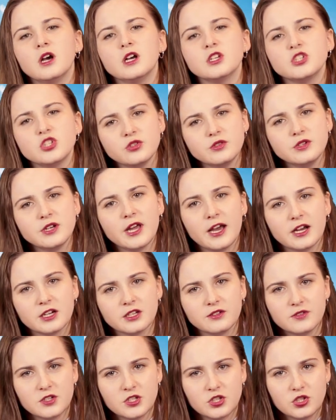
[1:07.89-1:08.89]
A student
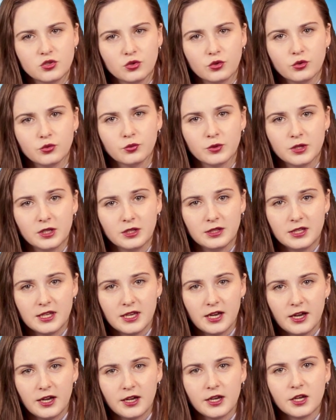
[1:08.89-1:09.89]
activist told Real
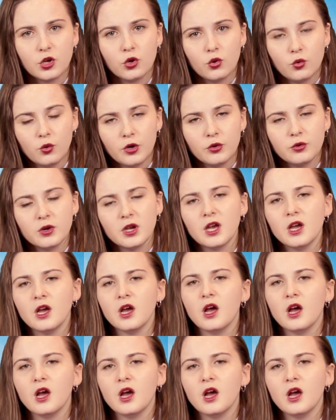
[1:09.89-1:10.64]
Lehigh, quote,